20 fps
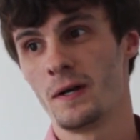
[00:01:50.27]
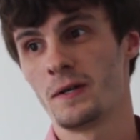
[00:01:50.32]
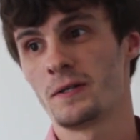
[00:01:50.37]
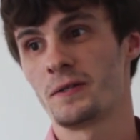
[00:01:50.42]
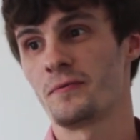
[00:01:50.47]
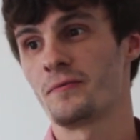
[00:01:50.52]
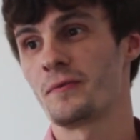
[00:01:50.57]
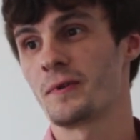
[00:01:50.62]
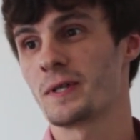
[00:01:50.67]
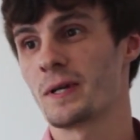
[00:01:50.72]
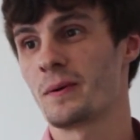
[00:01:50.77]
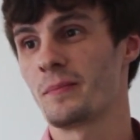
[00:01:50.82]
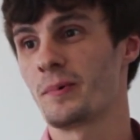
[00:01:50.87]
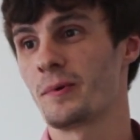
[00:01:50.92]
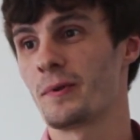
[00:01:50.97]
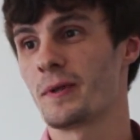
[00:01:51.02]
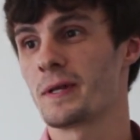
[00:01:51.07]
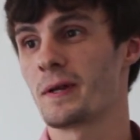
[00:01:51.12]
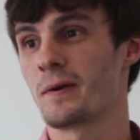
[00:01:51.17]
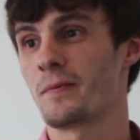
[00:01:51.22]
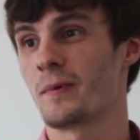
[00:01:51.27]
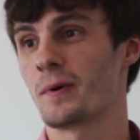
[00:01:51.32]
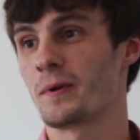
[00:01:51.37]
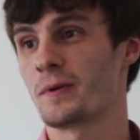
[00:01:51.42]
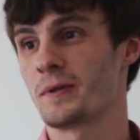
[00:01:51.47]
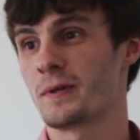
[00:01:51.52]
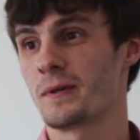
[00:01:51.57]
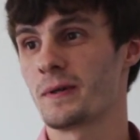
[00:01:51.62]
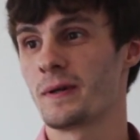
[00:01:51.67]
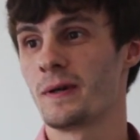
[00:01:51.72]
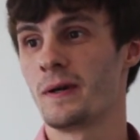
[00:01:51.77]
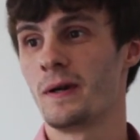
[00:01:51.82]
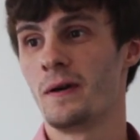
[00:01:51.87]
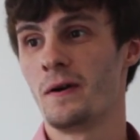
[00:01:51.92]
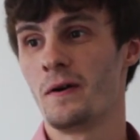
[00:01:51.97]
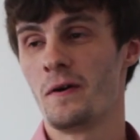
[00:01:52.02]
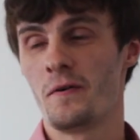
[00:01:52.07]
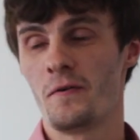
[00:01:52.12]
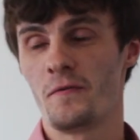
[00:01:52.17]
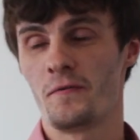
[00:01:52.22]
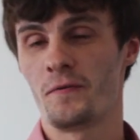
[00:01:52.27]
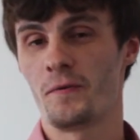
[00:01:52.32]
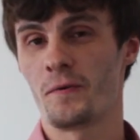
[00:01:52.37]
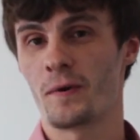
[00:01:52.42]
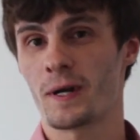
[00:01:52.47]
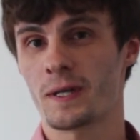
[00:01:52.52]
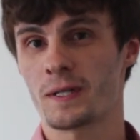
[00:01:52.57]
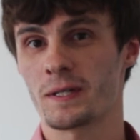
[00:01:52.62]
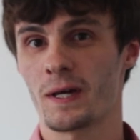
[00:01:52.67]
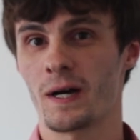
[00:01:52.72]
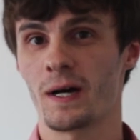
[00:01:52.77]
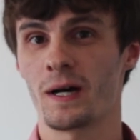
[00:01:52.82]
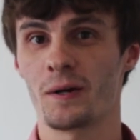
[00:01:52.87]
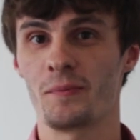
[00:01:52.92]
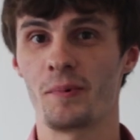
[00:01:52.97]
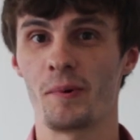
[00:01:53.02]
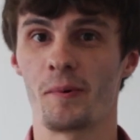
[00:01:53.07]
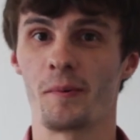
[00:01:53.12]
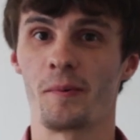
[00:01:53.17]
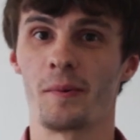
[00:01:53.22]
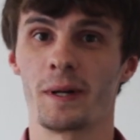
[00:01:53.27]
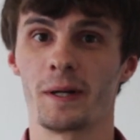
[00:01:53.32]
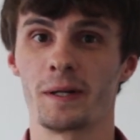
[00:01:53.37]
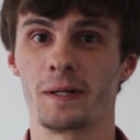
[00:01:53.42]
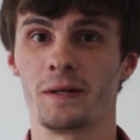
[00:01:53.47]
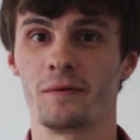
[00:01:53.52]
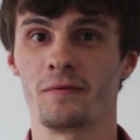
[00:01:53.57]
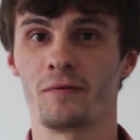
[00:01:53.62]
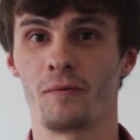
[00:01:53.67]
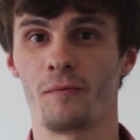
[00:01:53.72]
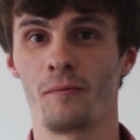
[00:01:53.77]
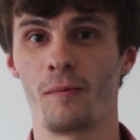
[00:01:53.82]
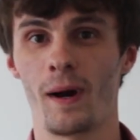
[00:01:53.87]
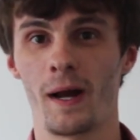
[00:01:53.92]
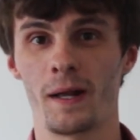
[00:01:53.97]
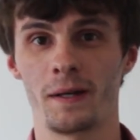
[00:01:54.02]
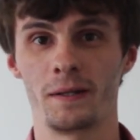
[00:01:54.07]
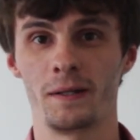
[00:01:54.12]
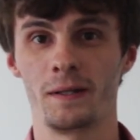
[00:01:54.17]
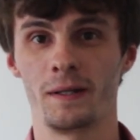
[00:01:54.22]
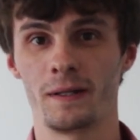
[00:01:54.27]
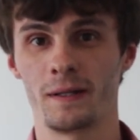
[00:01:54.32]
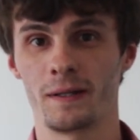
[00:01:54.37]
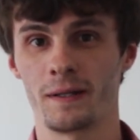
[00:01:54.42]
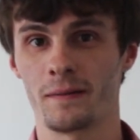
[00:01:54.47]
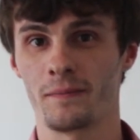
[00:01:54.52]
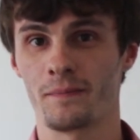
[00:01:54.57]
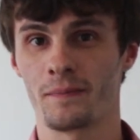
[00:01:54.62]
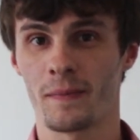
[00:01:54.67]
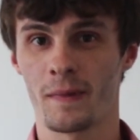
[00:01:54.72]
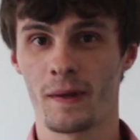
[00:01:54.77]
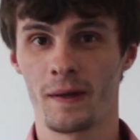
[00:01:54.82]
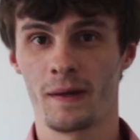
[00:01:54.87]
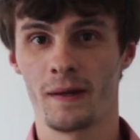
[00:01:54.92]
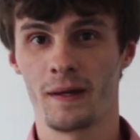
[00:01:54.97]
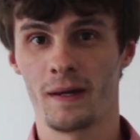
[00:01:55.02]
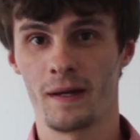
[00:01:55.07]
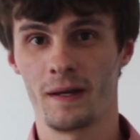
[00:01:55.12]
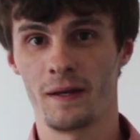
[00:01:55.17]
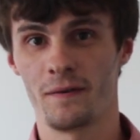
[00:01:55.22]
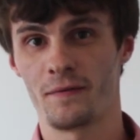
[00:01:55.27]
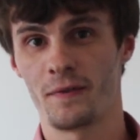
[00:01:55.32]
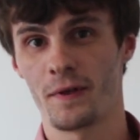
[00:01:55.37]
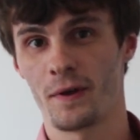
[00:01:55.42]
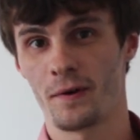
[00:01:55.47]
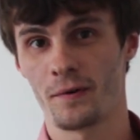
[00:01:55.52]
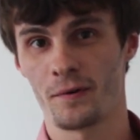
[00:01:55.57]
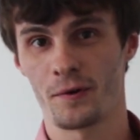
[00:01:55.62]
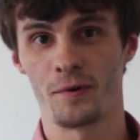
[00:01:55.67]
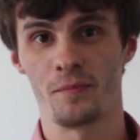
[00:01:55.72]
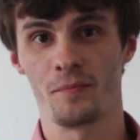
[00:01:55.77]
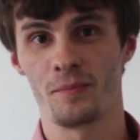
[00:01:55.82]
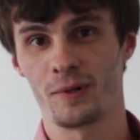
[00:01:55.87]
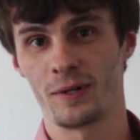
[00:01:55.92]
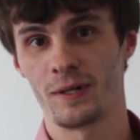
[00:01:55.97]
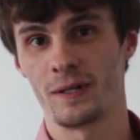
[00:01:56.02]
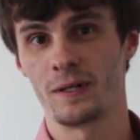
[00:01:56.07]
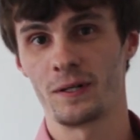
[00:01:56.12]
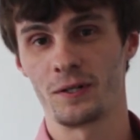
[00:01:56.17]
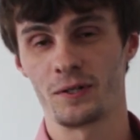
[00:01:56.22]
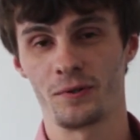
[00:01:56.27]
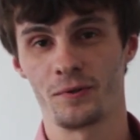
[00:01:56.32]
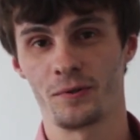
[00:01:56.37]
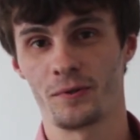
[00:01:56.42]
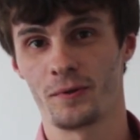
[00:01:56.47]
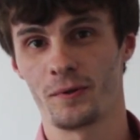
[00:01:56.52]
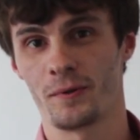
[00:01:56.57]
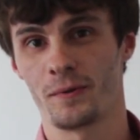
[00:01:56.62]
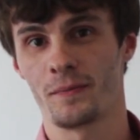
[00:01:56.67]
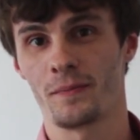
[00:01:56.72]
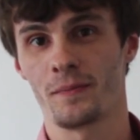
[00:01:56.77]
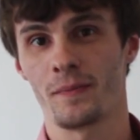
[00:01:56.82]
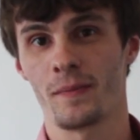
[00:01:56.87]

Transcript: So for example, they don't want to forecast a high probability of a wet year if they aren't completely sure,